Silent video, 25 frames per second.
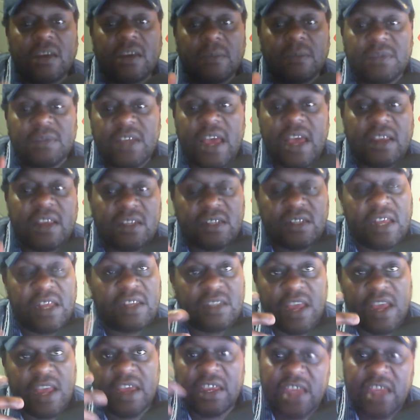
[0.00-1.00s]
tax states
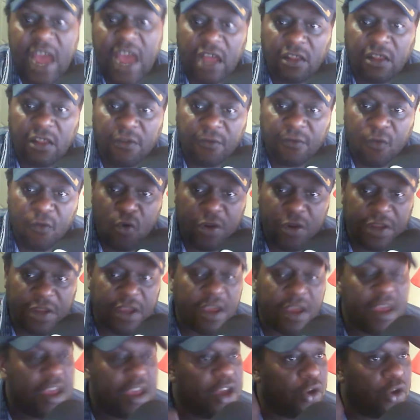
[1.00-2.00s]
like California,
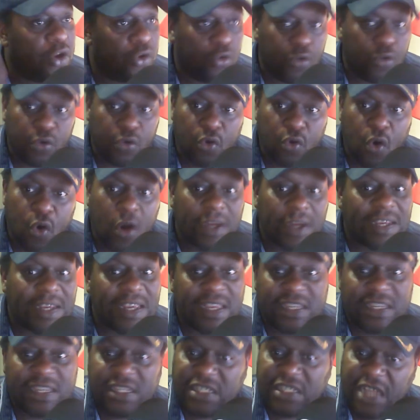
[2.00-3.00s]
New York,
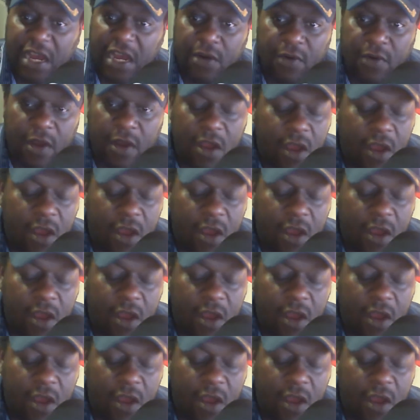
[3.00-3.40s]
etc.